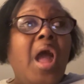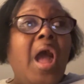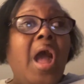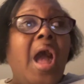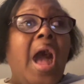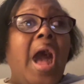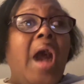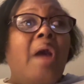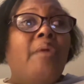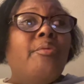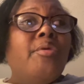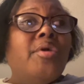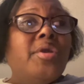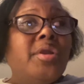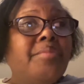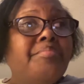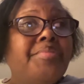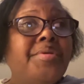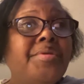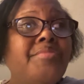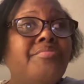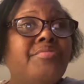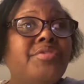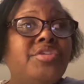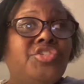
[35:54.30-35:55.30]
I want to
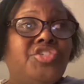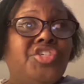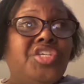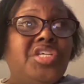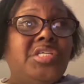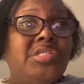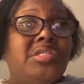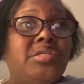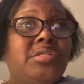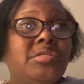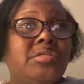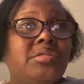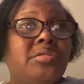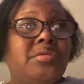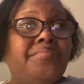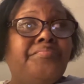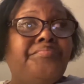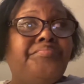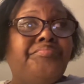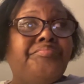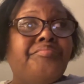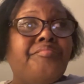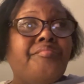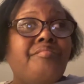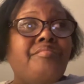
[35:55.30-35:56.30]
be with Jesus
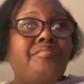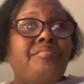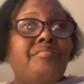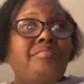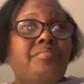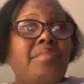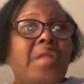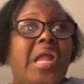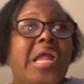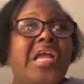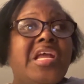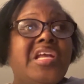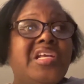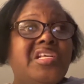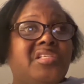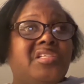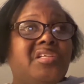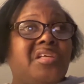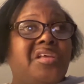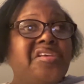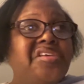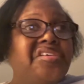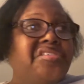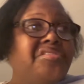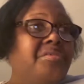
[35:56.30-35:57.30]
and his
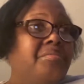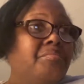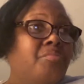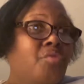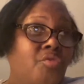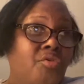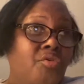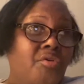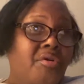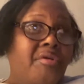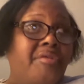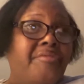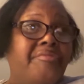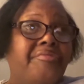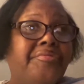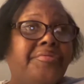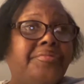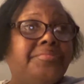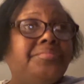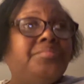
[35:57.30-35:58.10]
kingdom on earth.